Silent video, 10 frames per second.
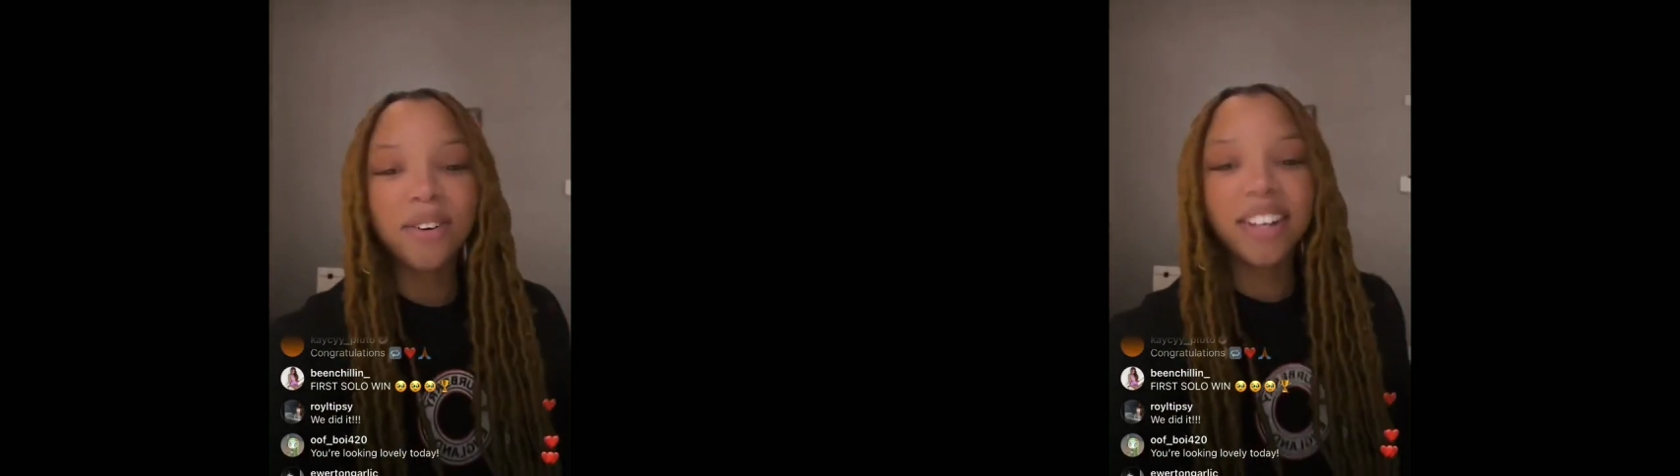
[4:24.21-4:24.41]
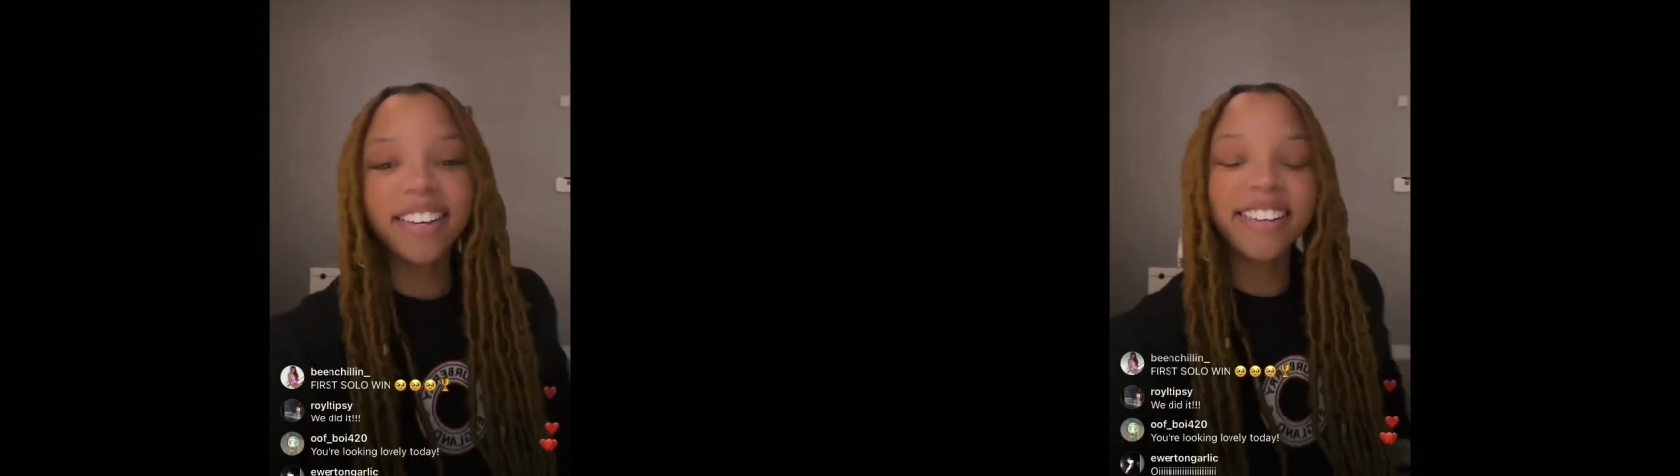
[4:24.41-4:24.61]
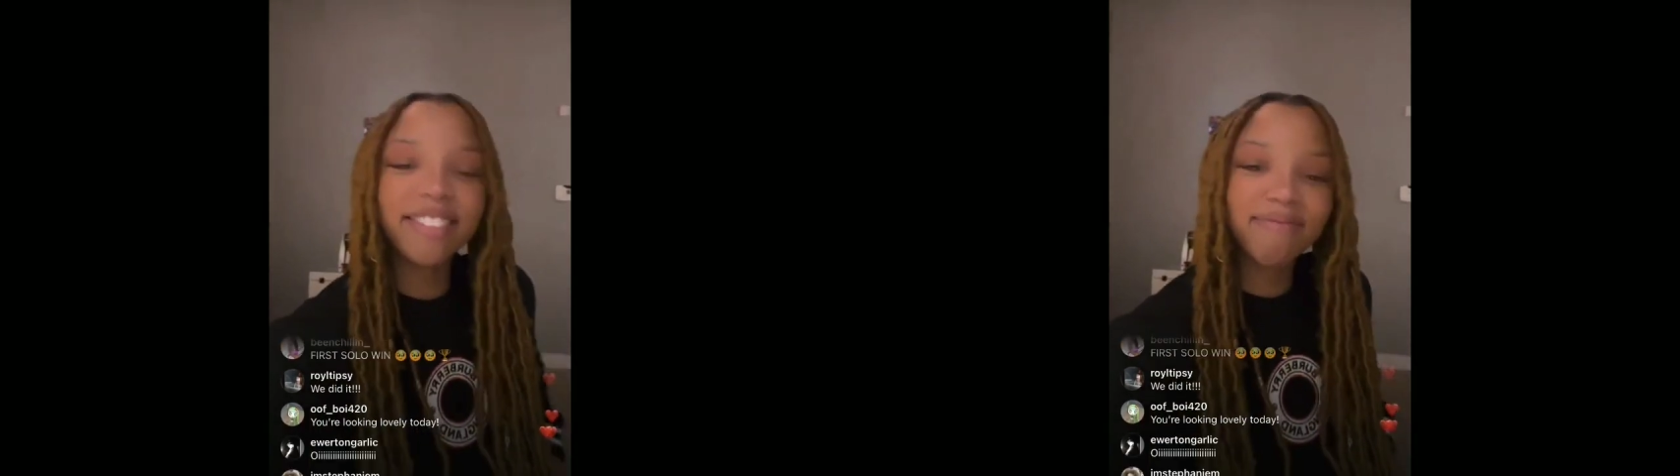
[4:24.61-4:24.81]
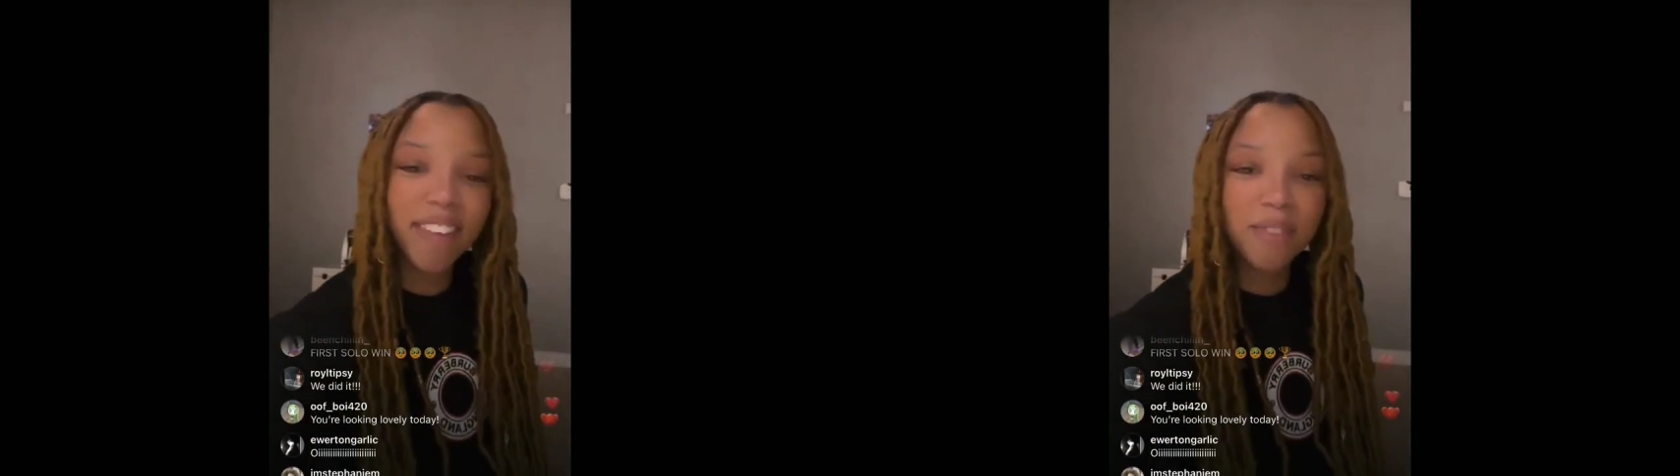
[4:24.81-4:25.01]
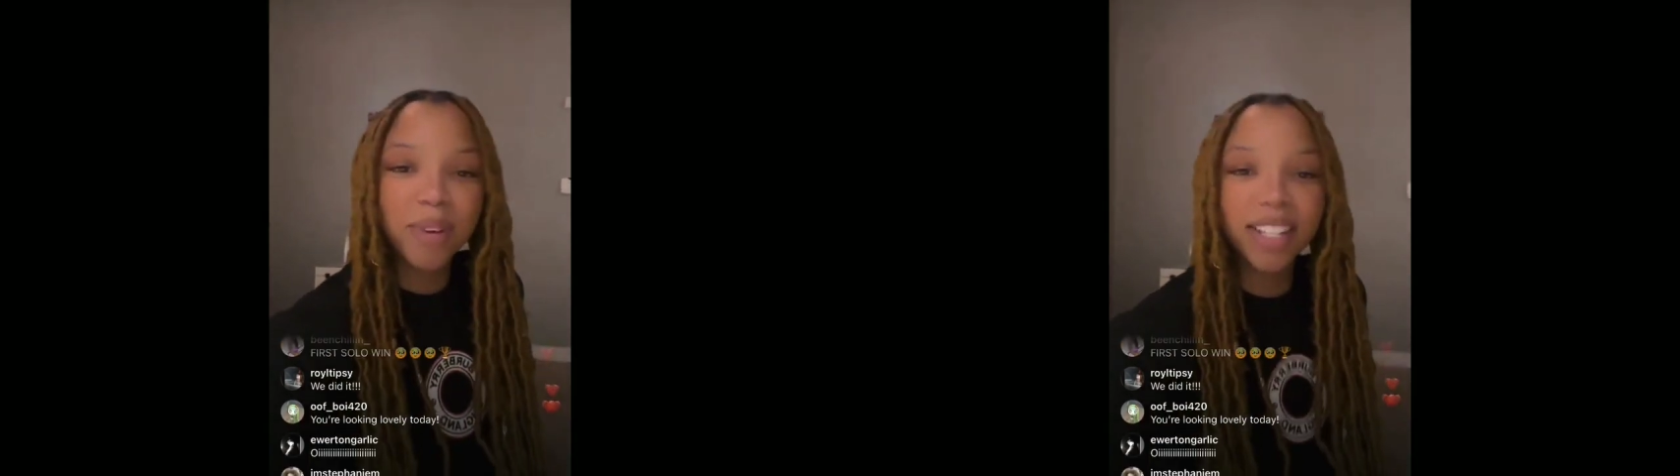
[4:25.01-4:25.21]
theme they
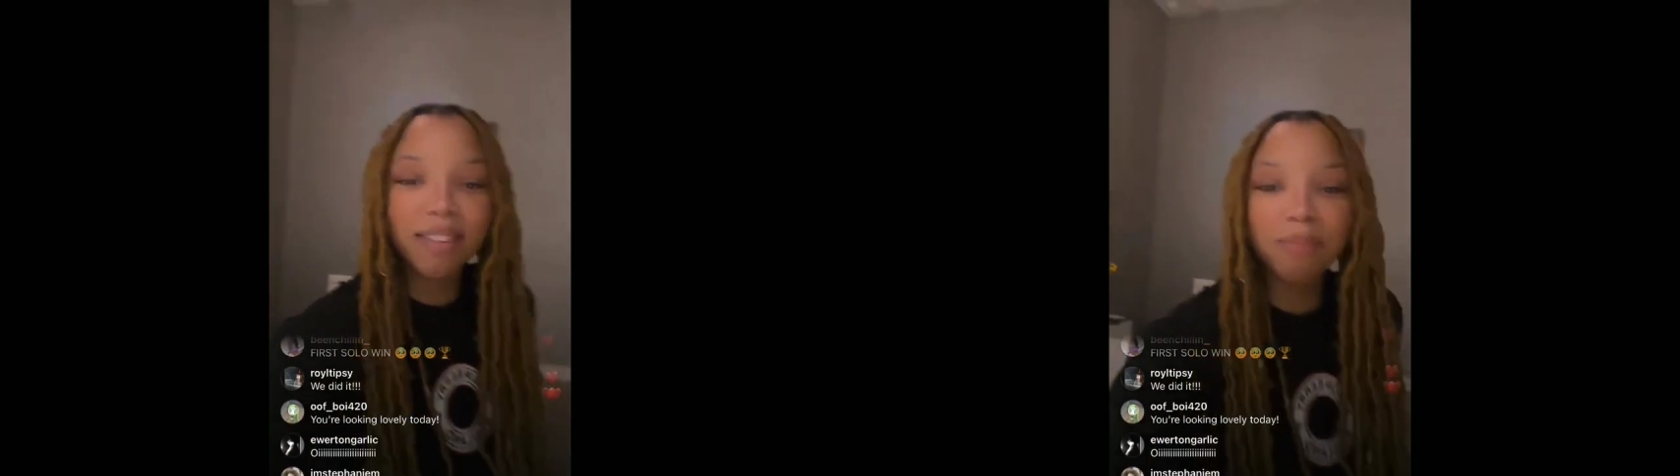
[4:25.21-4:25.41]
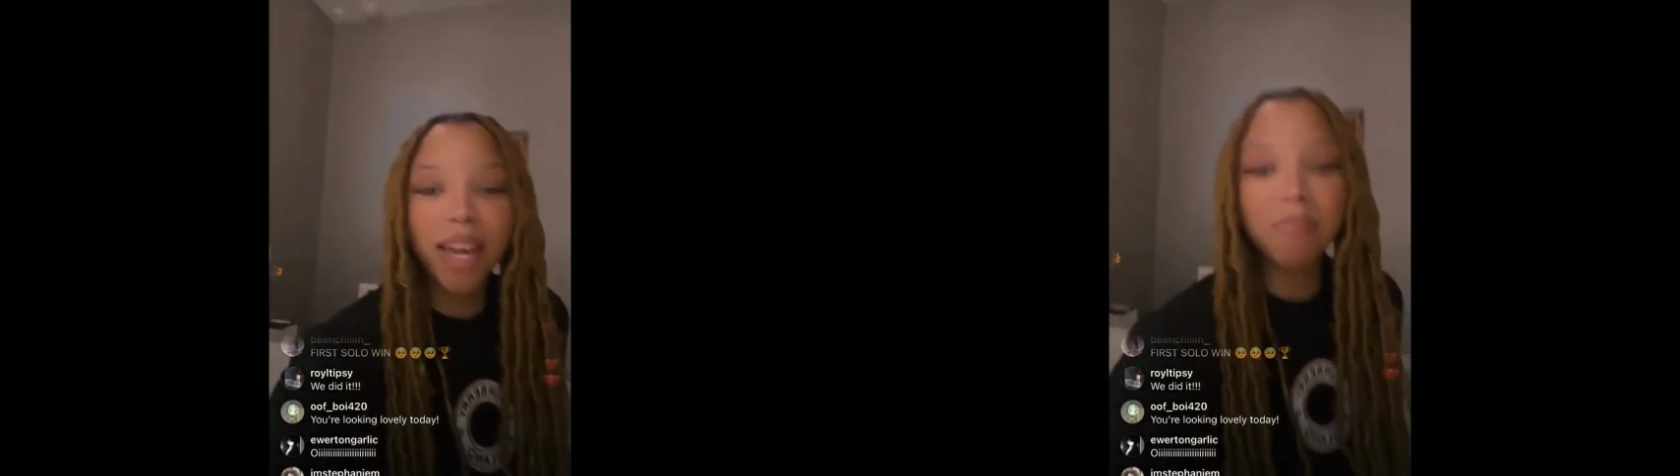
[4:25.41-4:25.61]
had there.